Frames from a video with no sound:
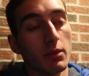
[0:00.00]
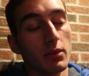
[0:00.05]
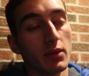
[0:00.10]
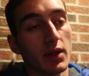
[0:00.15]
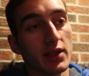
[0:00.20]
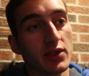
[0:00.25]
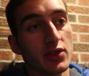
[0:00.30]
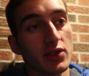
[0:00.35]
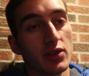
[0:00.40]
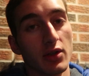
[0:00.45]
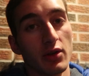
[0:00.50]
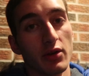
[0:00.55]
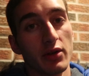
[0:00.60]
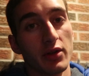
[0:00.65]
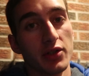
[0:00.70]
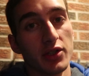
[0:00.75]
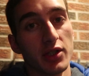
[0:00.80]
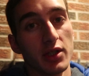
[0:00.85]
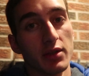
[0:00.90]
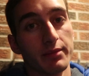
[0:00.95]
let's just go to
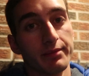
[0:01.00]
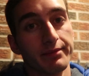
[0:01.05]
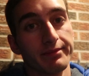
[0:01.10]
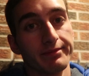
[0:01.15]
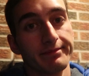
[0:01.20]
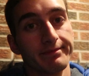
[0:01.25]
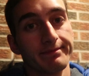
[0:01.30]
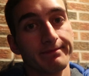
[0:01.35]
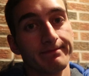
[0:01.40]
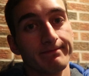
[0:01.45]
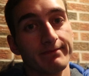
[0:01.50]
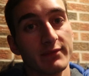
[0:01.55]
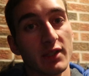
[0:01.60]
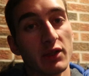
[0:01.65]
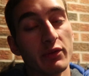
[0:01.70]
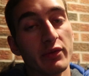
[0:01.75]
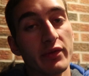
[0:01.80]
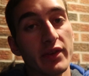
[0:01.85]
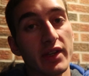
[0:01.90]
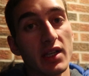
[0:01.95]
the gym
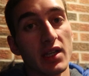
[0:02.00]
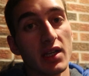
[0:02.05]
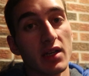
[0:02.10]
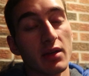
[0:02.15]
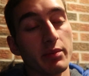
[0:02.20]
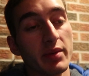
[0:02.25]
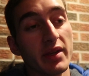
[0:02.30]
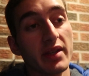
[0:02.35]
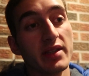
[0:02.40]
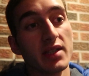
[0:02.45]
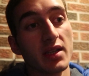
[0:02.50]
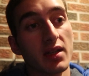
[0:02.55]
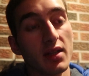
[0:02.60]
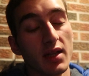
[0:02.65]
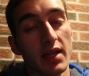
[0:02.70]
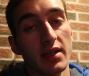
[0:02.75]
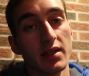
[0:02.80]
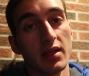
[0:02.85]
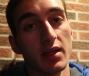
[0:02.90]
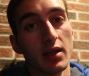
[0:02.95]
via
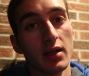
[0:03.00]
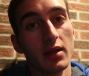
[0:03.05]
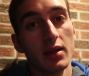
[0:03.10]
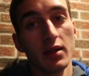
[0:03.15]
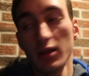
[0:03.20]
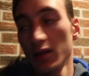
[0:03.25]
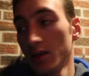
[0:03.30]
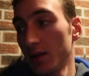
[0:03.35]
bicicleta.